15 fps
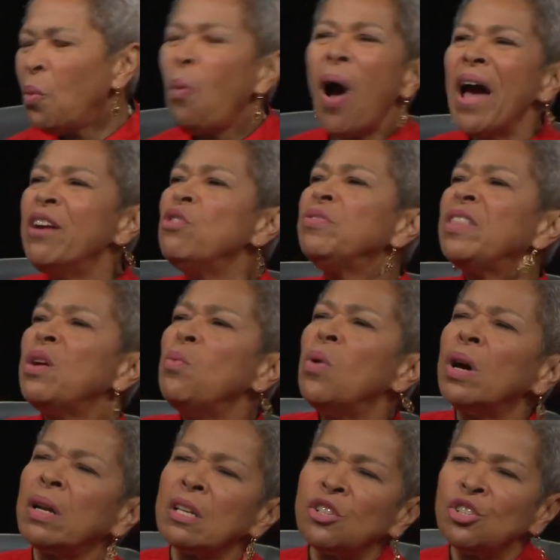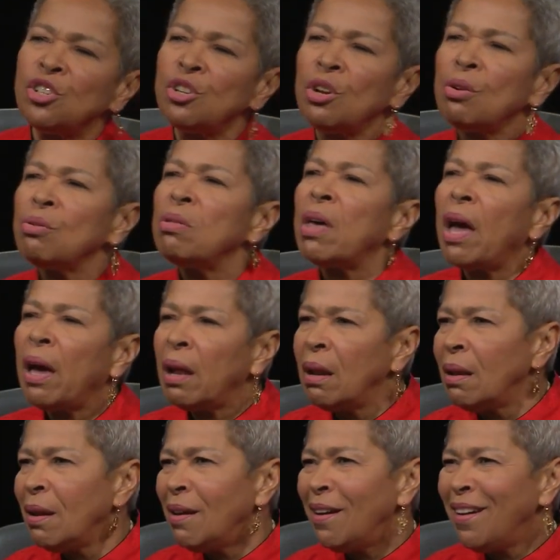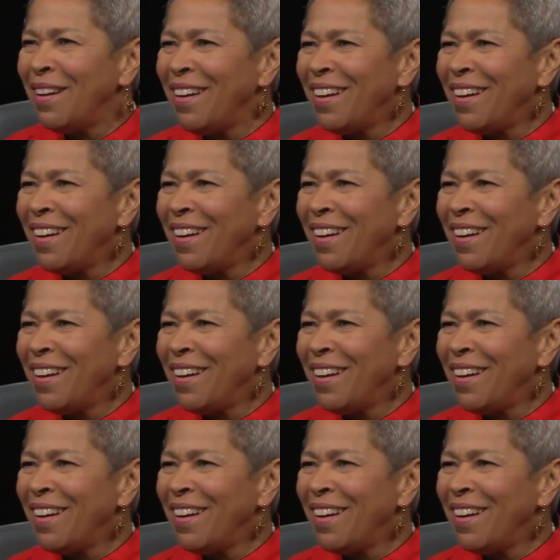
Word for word: Why don't they want us to know that? Mm-hmm. Mm-hmm.